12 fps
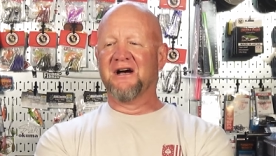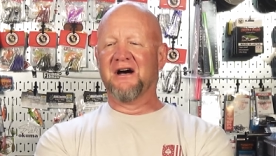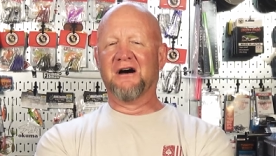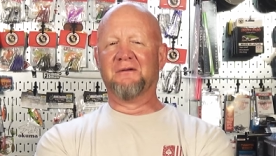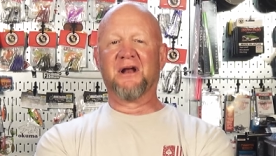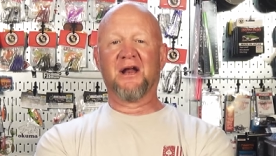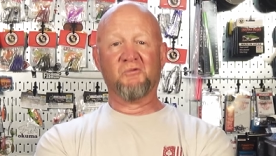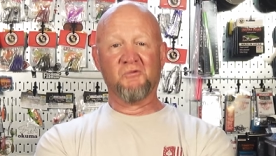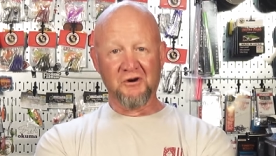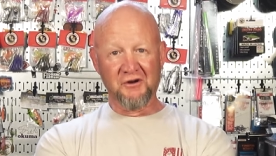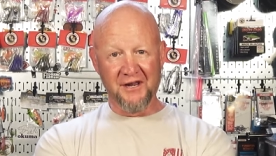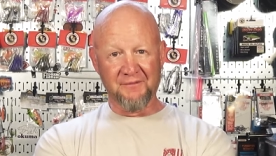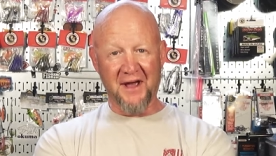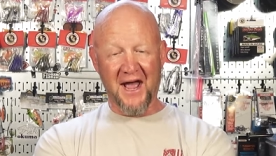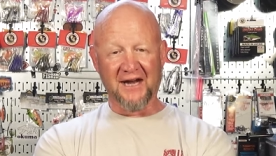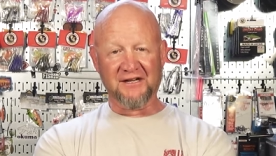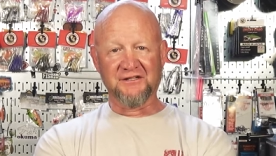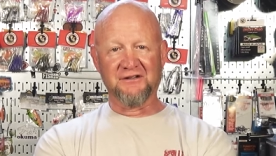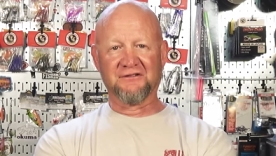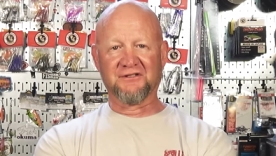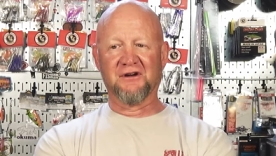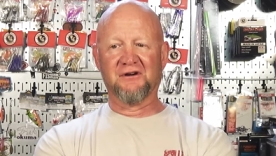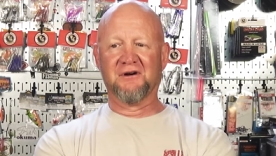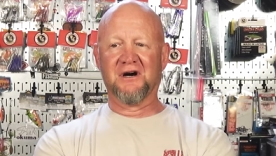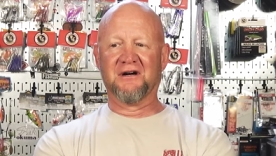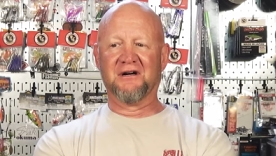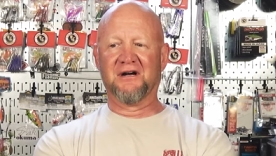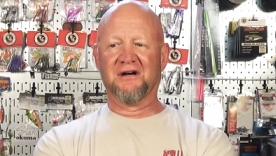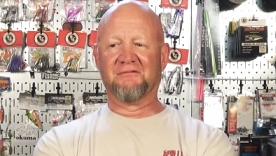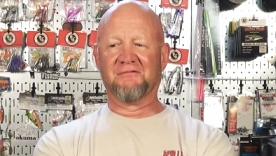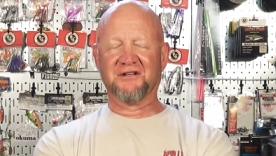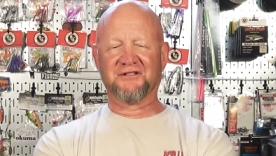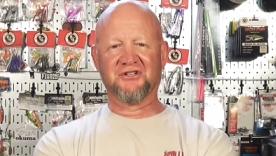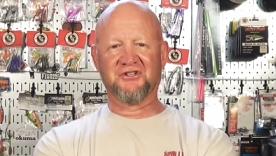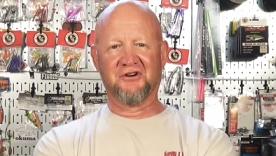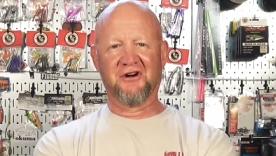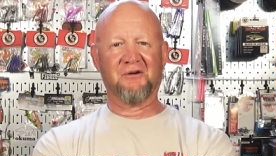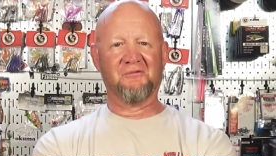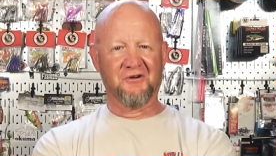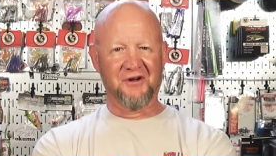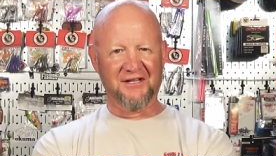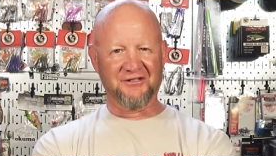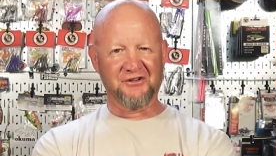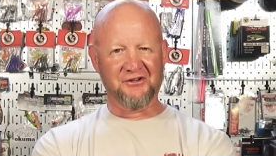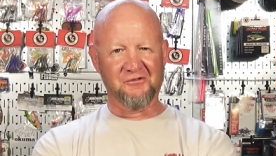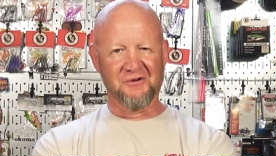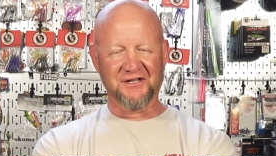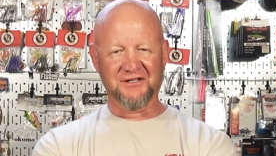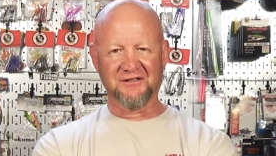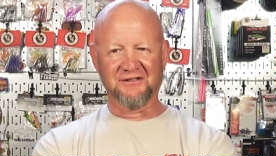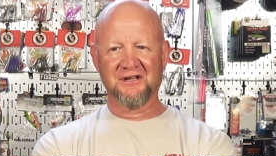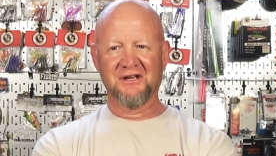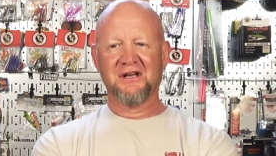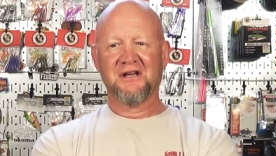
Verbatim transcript: Uh, but I will get back to you. So uh, uh, rest assured, I will answer your questions.